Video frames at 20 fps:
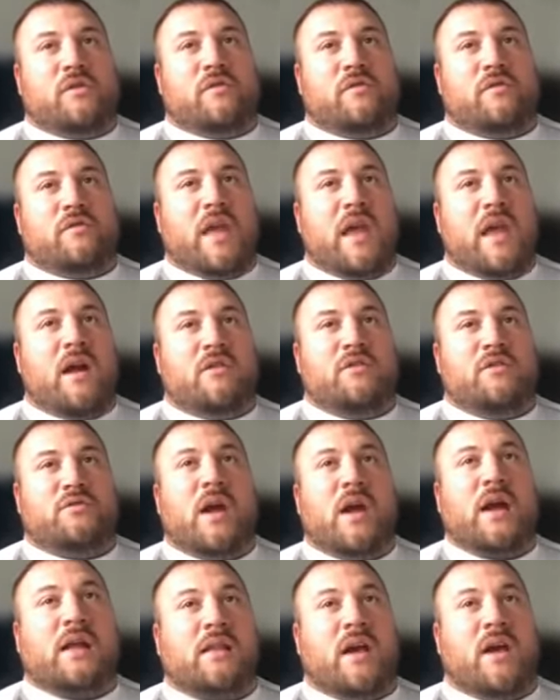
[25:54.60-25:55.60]
they aren't
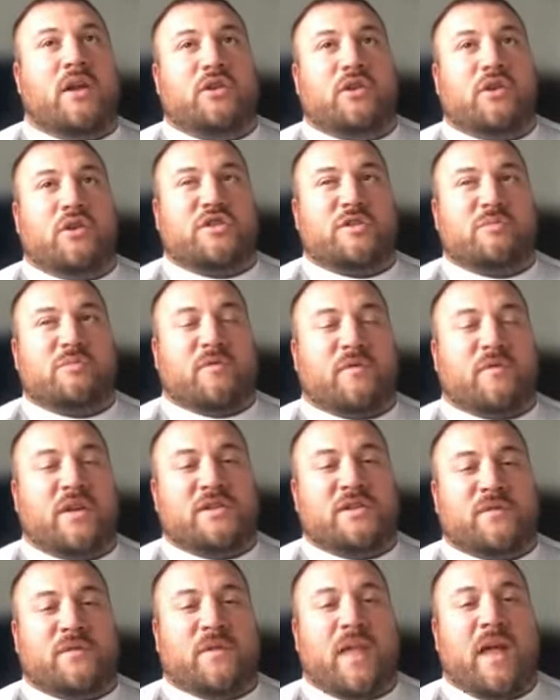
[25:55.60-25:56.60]
directly under your
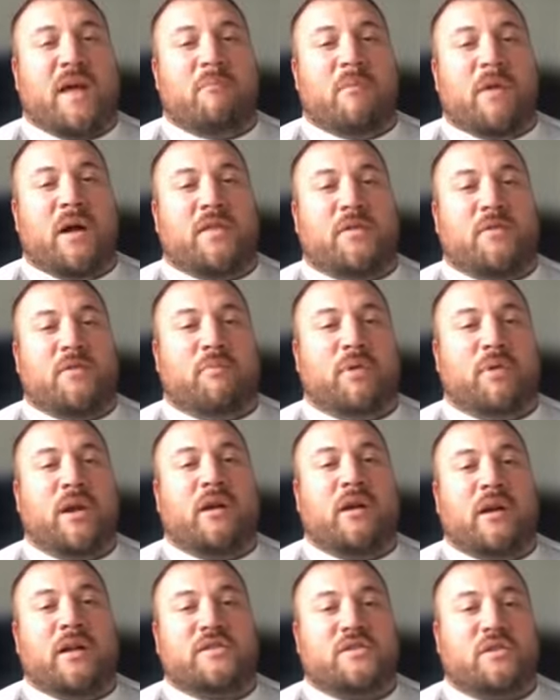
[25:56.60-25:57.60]
supervision for that month
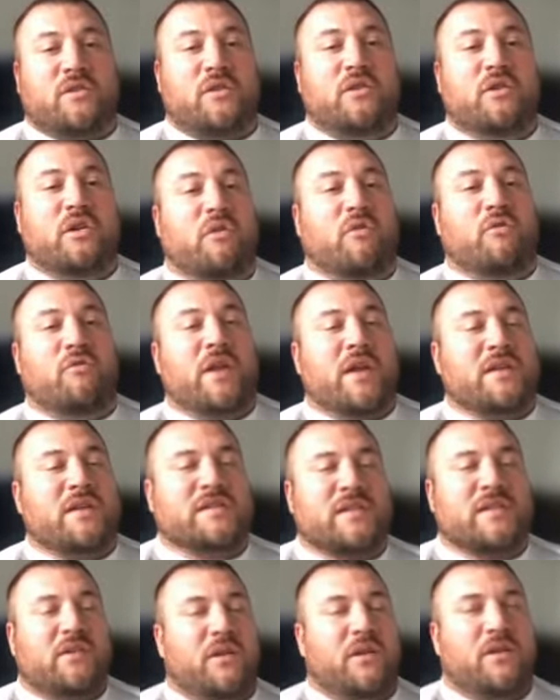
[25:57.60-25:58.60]
period. So you don't
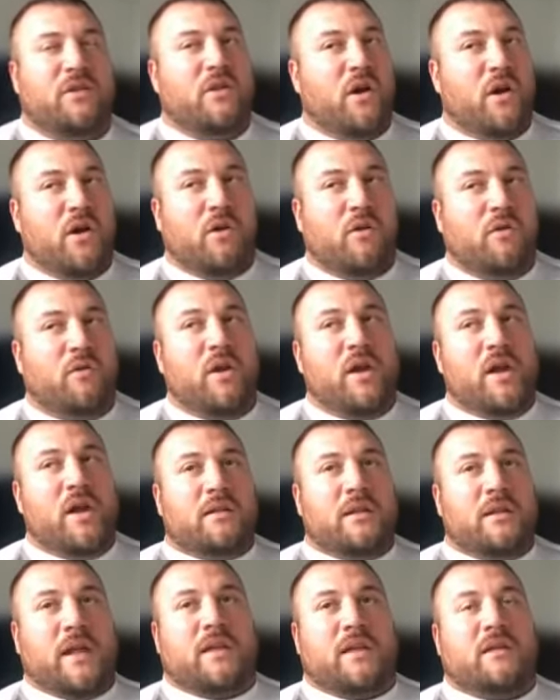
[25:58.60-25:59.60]
necessarily know,
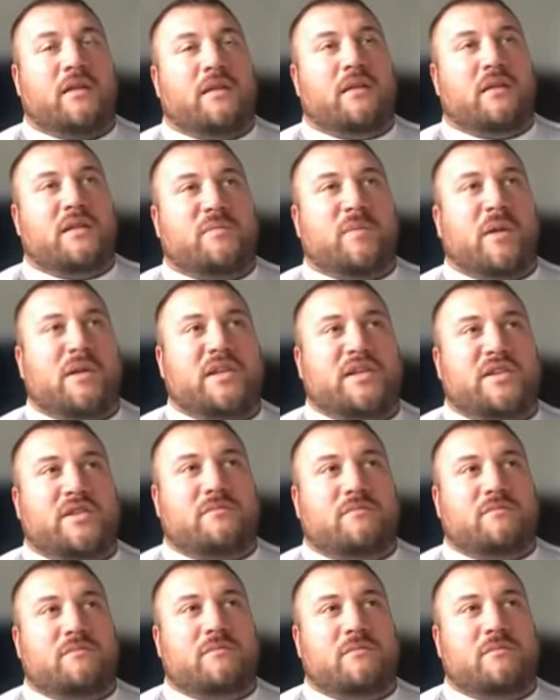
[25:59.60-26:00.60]
like, as much as
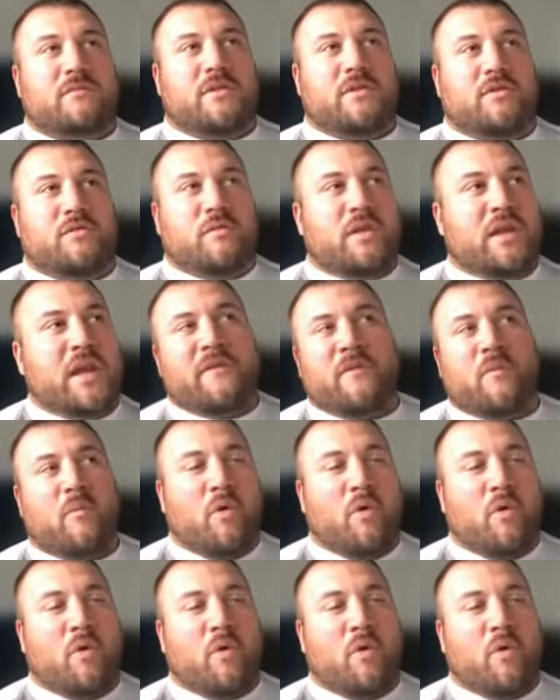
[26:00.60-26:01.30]
you give them